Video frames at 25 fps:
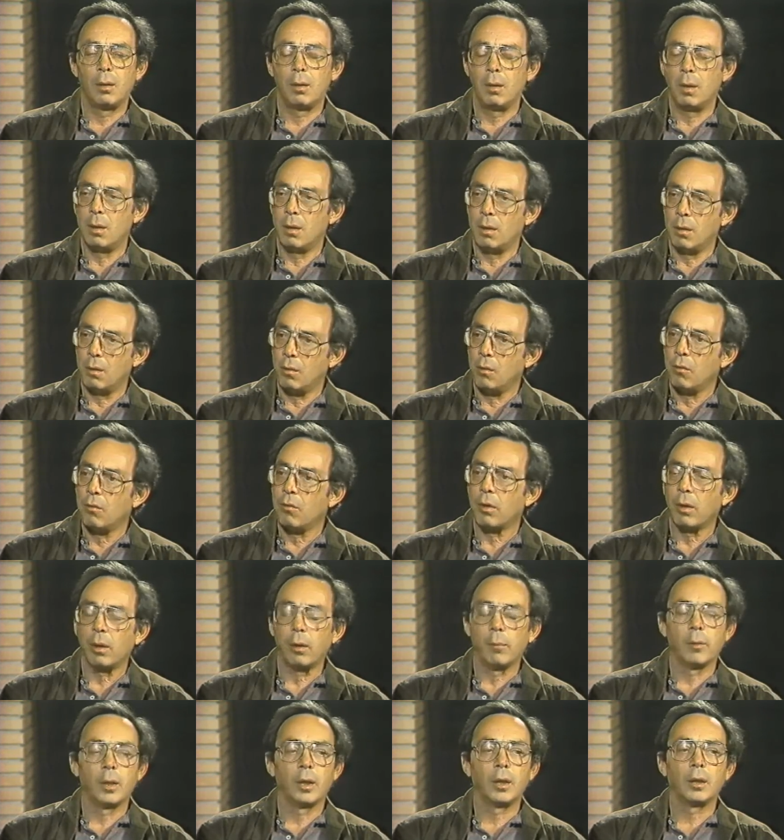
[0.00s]
didn't do
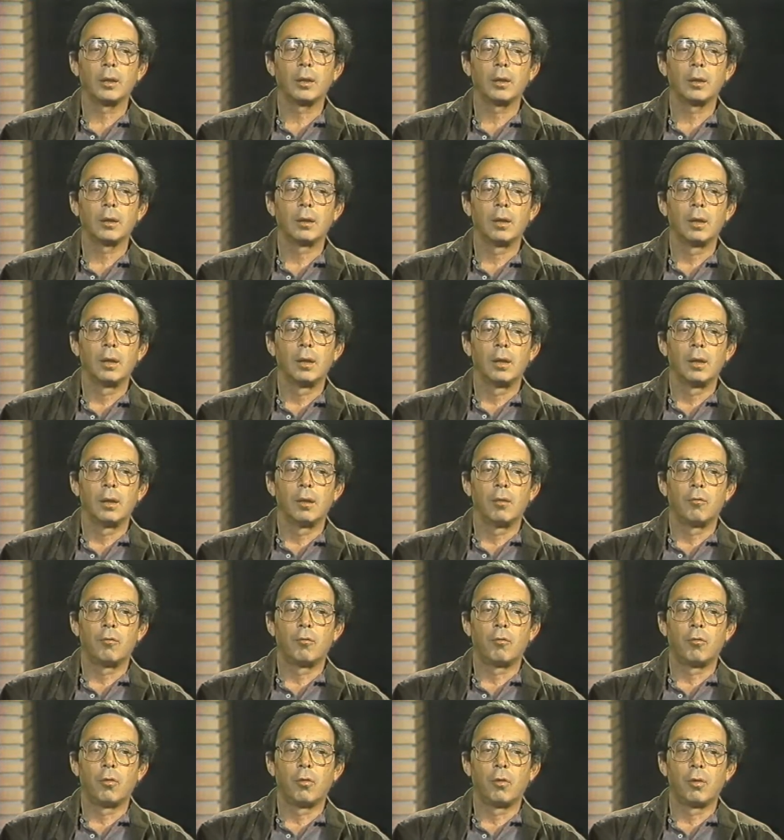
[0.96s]
very much
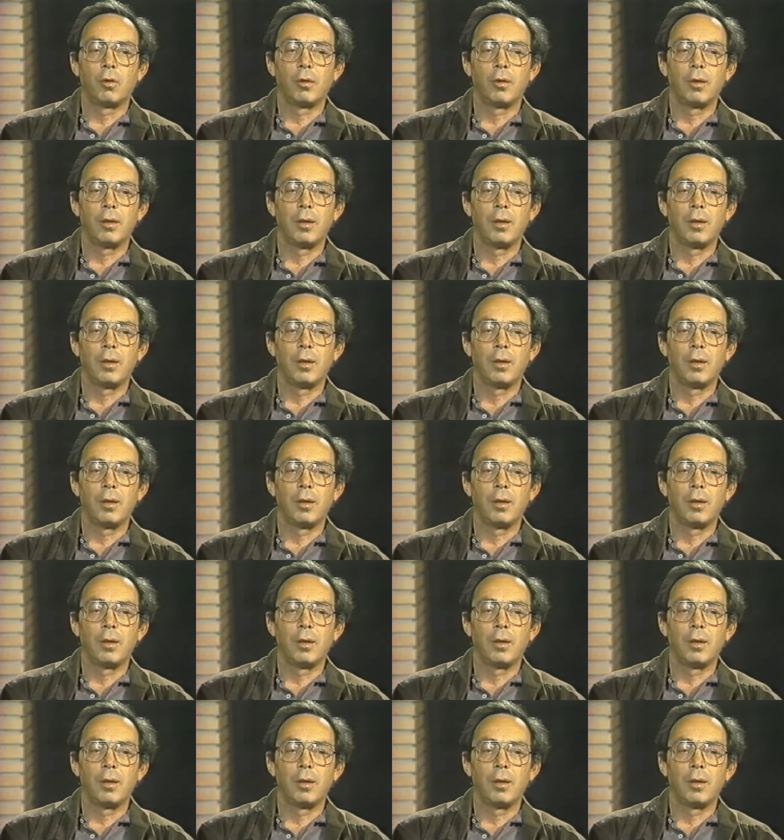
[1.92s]
for